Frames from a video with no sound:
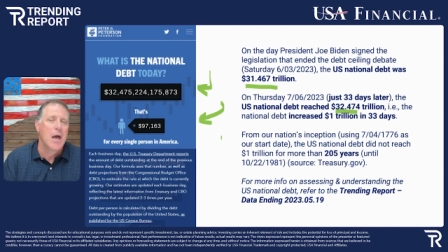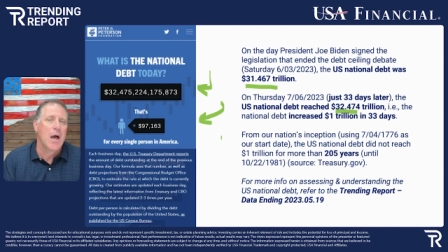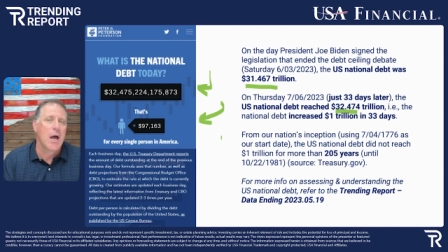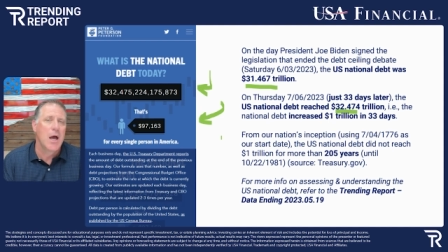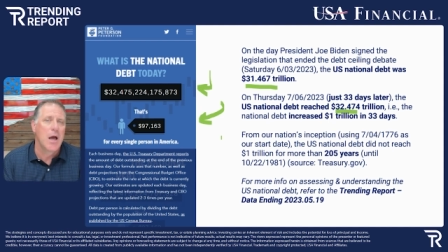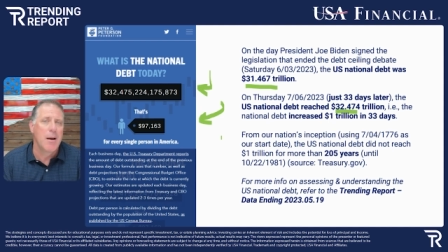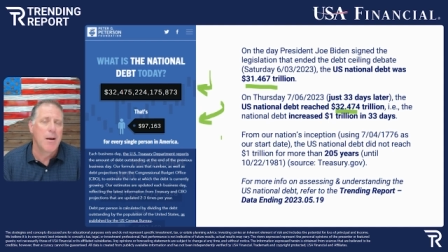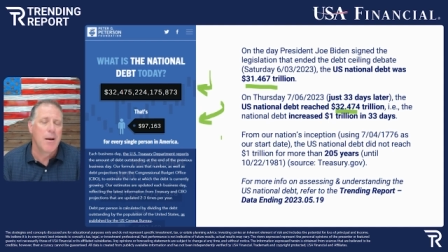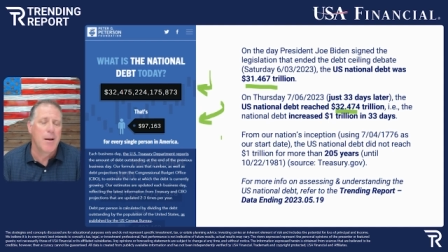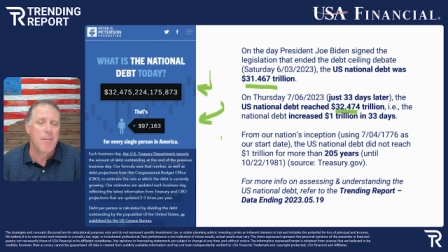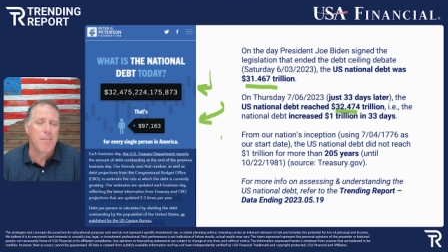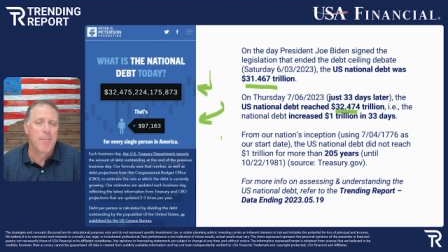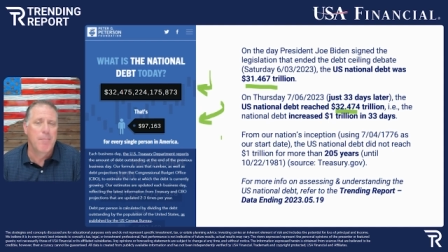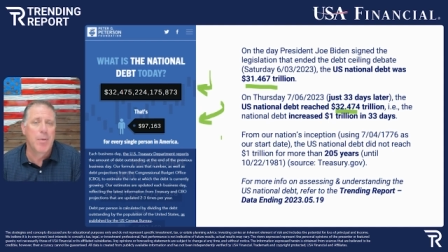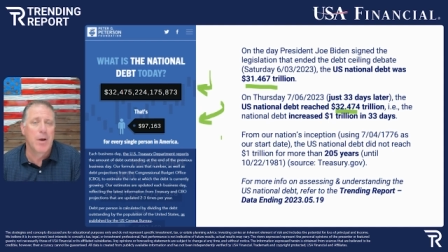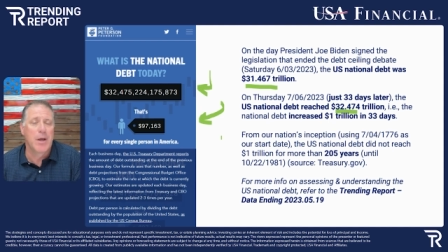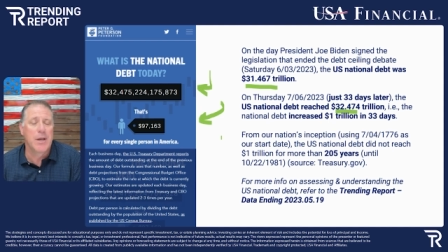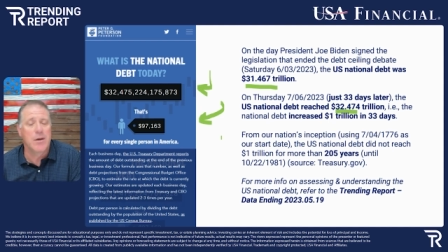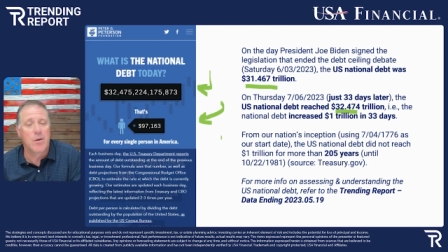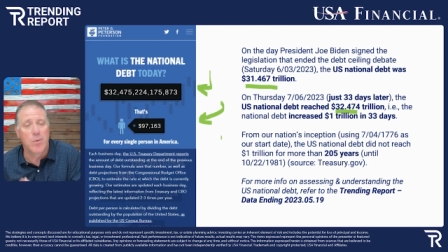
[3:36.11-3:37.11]

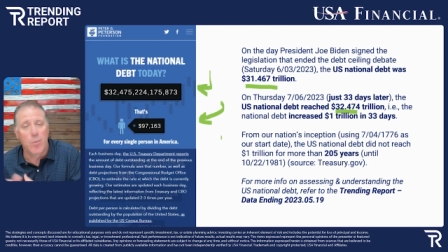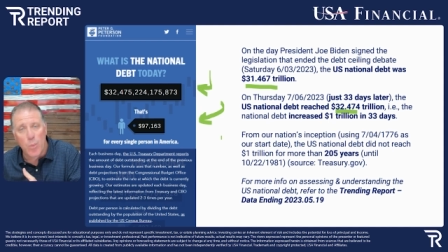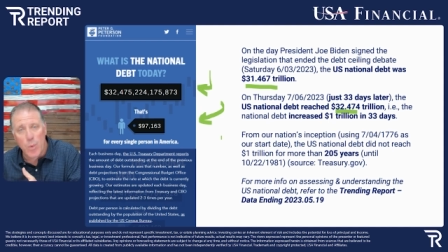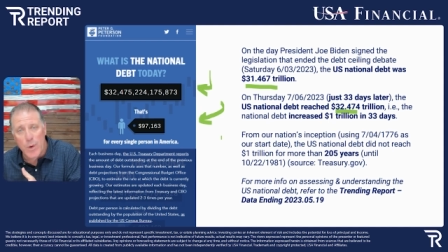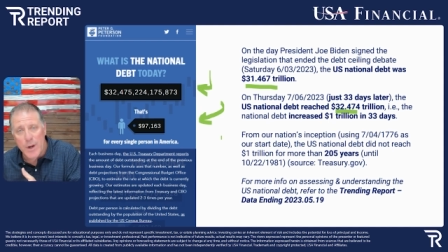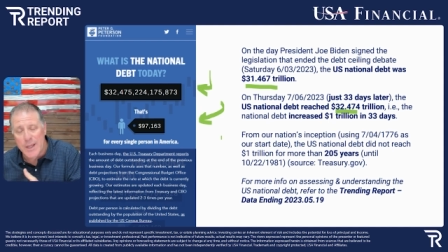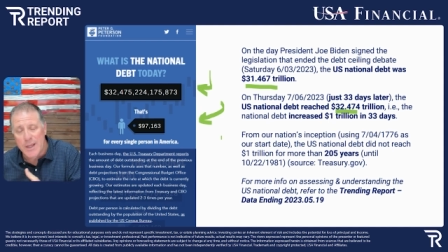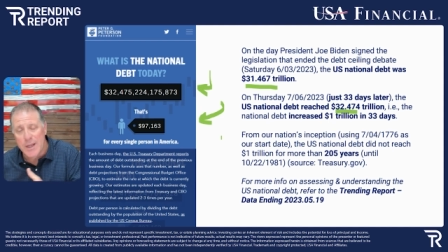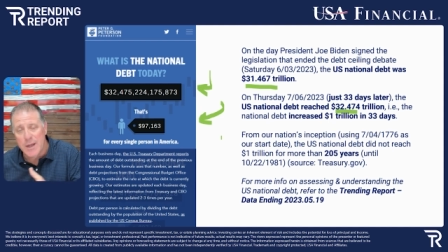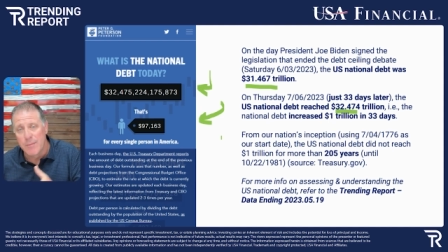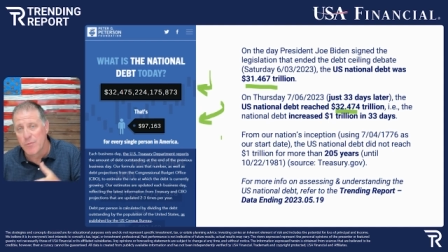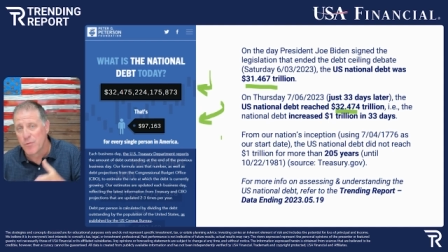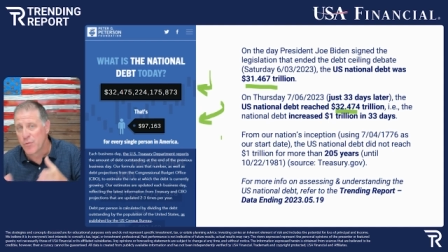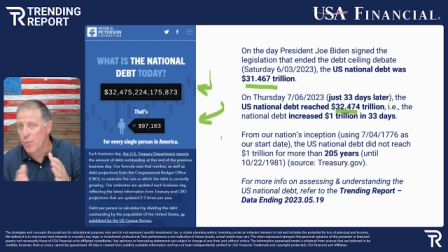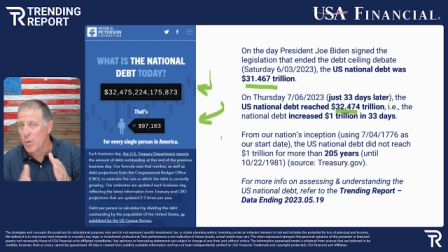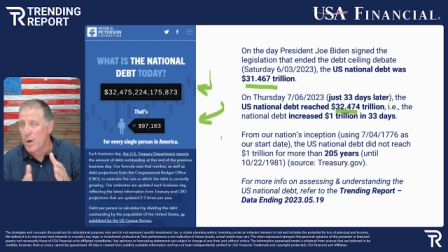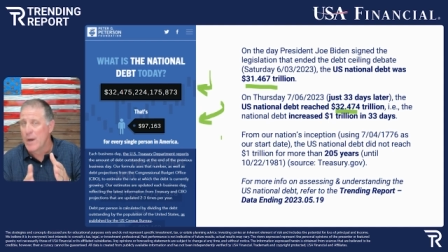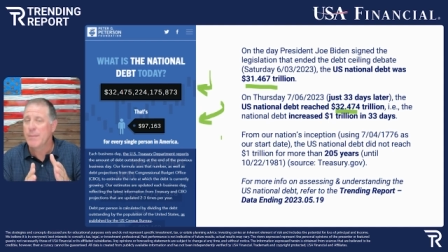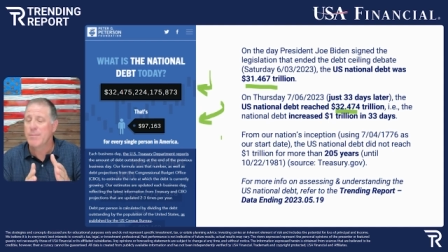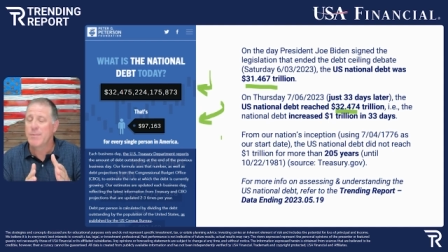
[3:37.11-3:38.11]
But when it comes
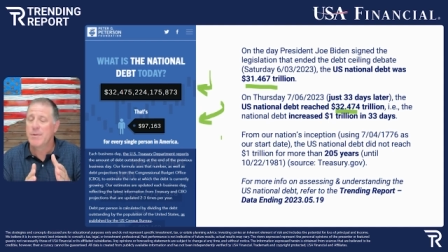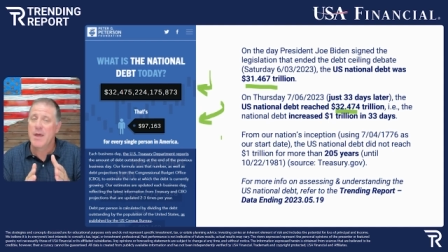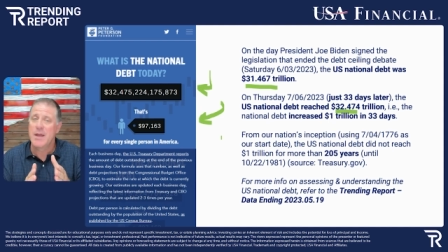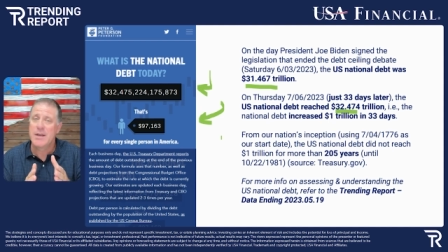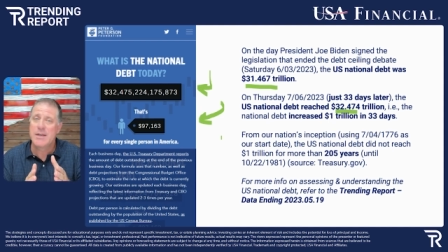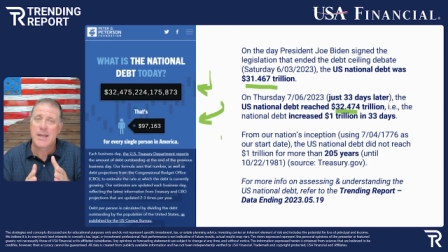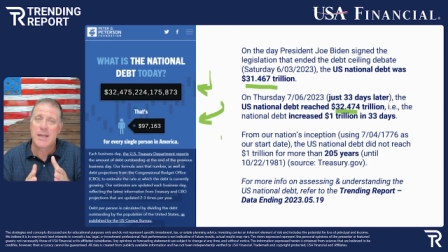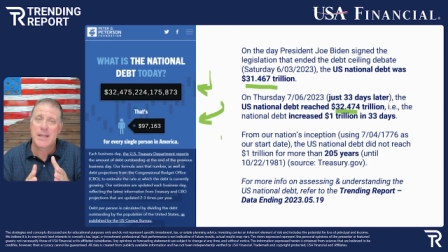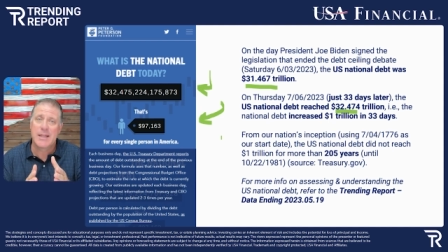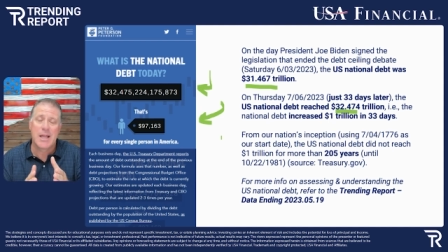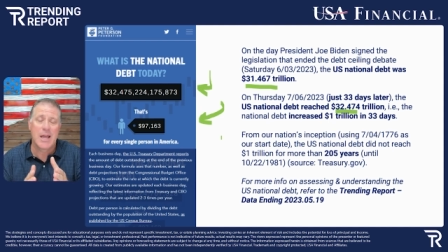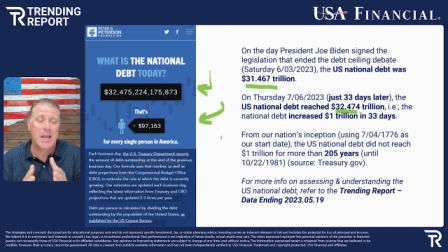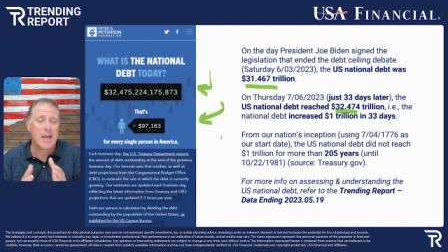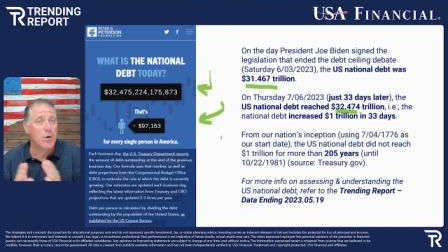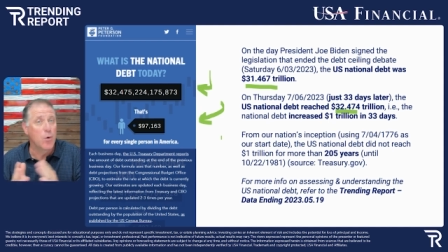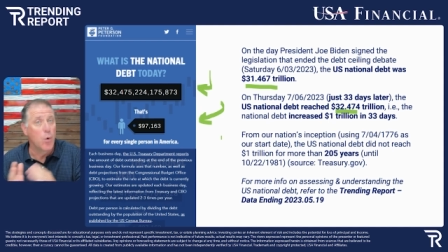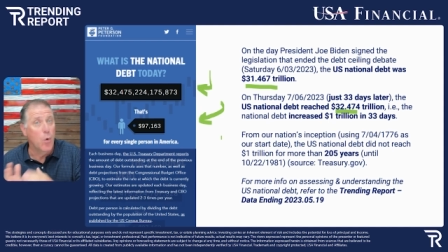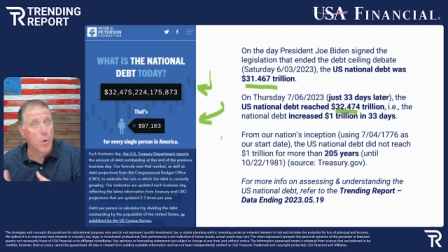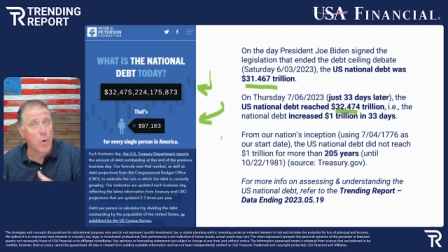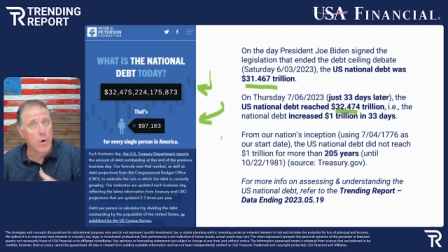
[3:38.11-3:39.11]
right up to that
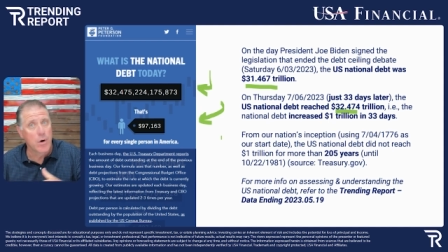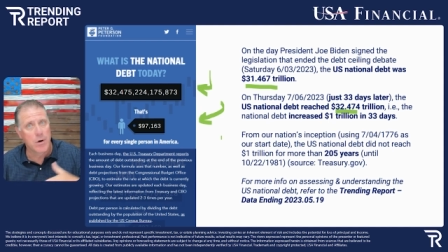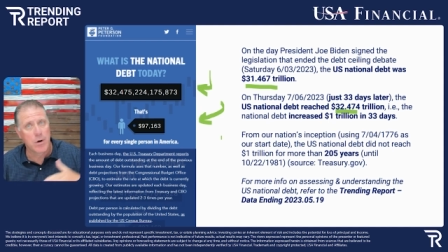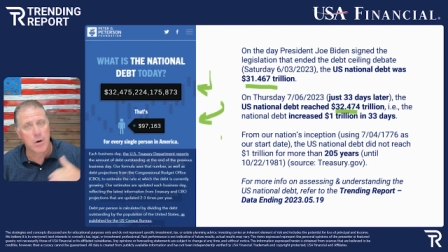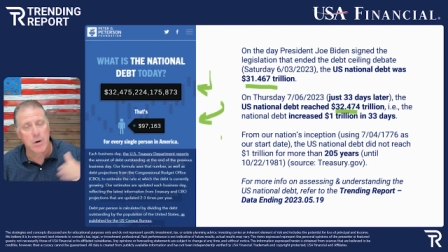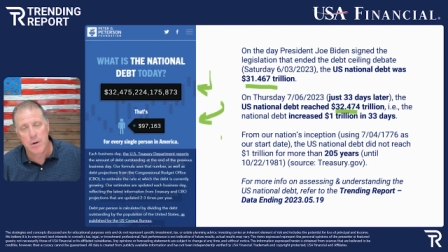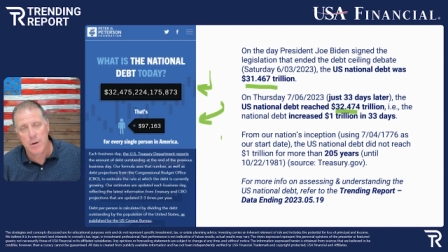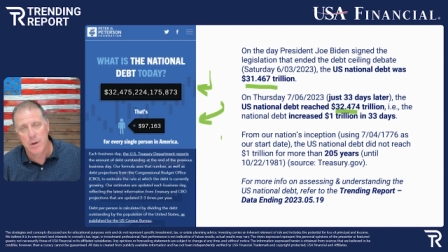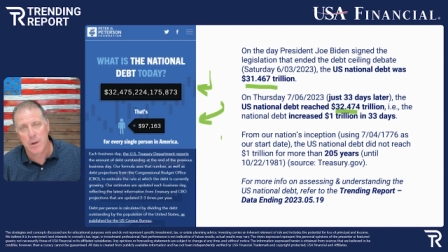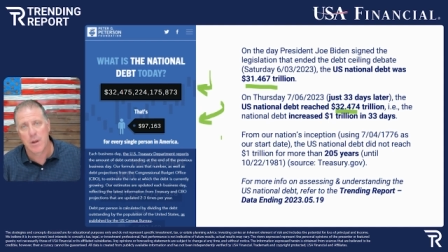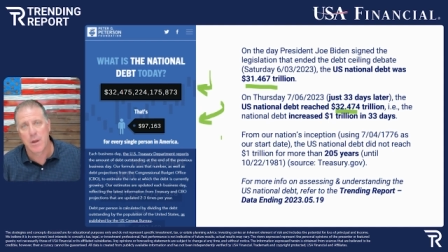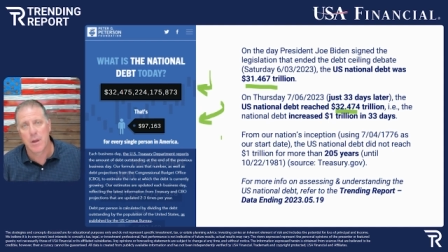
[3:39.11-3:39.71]
deadline, or